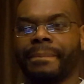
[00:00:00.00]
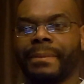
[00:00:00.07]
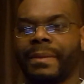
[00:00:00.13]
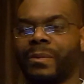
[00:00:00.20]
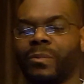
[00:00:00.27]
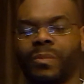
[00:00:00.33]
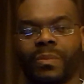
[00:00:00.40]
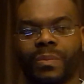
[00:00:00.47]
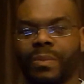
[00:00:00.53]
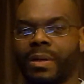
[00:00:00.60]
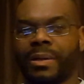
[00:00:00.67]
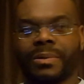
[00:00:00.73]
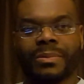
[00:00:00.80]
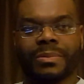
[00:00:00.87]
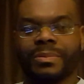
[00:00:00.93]
I
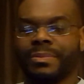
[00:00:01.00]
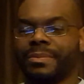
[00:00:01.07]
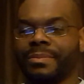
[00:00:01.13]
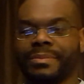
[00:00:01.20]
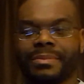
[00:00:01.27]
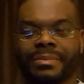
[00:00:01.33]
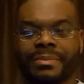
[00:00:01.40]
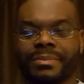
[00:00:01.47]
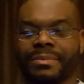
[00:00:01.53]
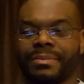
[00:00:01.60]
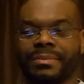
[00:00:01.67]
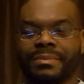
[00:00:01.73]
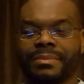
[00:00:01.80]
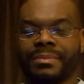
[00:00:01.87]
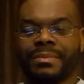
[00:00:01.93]
don't
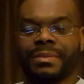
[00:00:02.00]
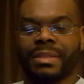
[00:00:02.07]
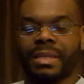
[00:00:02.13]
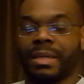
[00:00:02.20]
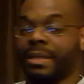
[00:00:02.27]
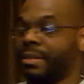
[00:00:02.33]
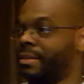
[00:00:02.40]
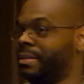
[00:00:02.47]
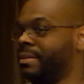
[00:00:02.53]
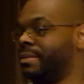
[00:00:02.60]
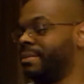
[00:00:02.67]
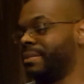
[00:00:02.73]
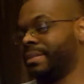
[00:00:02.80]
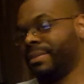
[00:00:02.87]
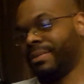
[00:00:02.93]

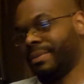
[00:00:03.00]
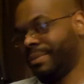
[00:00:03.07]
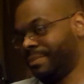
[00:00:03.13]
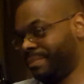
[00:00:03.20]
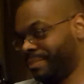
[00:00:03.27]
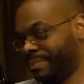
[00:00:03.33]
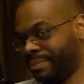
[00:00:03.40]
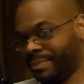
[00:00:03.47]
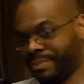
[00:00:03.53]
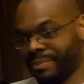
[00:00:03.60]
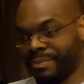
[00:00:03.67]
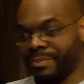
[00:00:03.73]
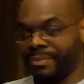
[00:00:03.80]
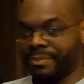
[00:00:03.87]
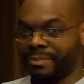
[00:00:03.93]
know.
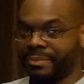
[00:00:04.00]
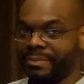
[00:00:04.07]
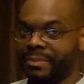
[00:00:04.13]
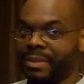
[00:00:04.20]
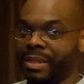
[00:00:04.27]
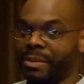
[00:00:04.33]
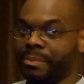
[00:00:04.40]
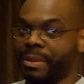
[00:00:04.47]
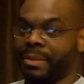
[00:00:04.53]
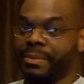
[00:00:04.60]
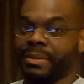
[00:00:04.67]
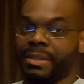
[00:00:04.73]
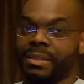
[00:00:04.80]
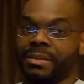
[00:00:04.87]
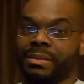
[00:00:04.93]
Maybe
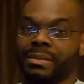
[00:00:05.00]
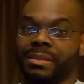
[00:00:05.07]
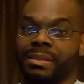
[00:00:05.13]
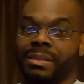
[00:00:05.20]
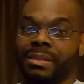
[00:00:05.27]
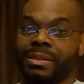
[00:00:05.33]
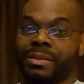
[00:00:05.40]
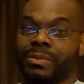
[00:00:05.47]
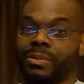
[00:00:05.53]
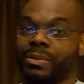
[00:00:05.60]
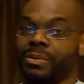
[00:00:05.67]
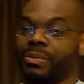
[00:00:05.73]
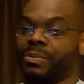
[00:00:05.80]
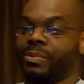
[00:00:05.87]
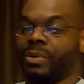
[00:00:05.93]
they
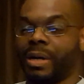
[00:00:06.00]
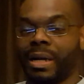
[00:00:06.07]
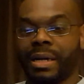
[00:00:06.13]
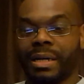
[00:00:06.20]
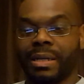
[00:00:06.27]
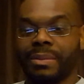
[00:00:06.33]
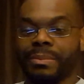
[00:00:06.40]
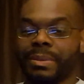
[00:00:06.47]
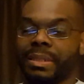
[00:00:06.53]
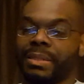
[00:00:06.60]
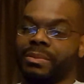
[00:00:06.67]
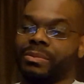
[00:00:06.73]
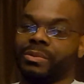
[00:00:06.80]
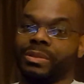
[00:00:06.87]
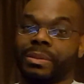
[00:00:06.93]
won't rob,
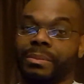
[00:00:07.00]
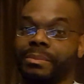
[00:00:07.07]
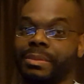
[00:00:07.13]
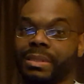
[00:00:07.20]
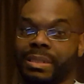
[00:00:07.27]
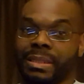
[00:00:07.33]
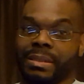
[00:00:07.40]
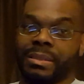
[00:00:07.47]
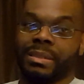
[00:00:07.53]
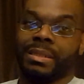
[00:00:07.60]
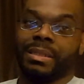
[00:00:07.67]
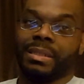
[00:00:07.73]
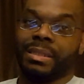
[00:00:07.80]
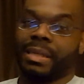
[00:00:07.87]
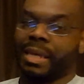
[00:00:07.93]
but they
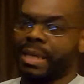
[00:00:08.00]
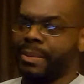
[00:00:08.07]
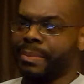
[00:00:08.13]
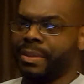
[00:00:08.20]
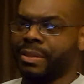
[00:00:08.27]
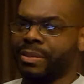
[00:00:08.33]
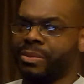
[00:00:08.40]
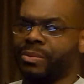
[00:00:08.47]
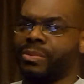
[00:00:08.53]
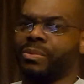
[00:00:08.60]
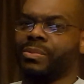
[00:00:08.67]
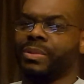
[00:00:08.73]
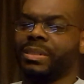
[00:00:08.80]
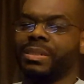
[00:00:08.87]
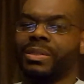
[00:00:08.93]
came in through
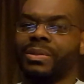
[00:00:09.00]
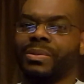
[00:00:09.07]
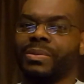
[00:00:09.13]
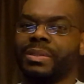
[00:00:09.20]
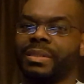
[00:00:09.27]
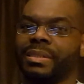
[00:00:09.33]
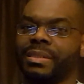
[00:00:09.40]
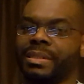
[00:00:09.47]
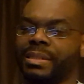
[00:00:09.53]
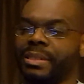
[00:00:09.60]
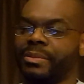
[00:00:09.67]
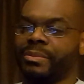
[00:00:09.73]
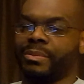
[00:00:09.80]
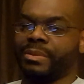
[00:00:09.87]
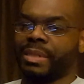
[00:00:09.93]
the window and they
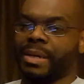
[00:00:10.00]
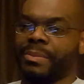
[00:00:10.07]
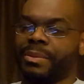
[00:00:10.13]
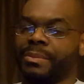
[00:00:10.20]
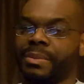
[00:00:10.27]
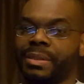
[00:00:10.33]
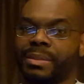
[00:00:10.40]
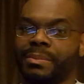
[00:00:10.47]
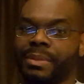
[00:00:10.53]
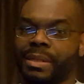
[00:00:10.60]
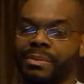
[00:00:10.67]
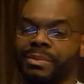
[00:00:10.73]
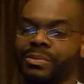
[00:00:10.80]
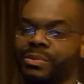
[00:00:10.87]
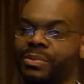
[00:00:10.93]
happened to be in the
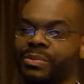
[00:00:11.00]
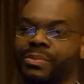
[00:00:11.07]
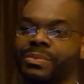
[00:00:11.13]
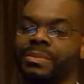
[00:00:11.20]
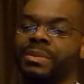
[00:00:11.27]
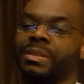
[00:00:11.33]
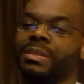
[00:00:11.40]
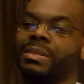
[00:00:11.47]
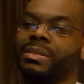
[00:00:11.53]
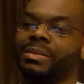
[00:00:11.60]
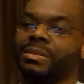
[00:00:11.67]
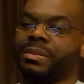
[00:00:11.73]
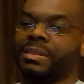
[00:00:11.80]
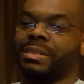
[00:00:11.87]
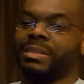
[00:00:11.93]
baby's room.
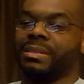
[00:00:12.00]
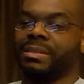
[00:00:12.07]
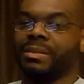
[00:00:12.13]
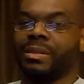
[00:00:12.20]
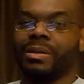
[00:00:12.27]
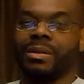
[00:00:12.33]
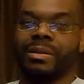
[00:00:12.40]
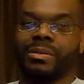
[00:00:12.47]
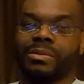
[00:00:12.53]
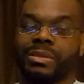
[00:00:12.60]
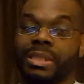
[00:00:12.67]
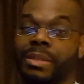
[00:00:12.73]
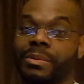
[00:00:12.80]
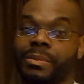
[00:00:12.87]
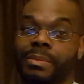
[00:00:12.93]
So they just
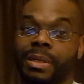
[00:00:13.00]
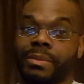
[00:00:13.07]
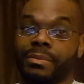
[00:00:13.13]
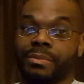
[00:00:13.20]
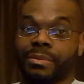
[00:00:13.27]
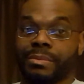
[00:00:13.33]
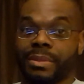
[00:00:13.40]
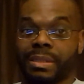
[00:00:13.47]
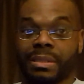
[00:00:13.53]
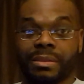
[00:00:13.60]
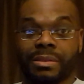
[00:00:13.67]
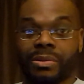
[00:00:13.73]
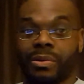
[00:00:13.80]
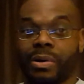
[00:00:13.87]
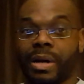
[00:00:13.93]
keep the baby from, like,
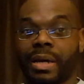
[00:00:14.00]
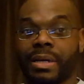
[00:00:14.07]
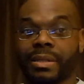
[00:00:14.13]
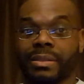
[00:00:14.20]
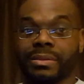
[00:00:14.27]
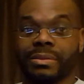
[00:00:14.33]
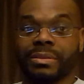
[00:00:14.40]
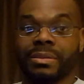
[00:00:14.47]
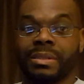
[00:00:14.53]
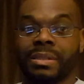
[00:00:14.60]
crying or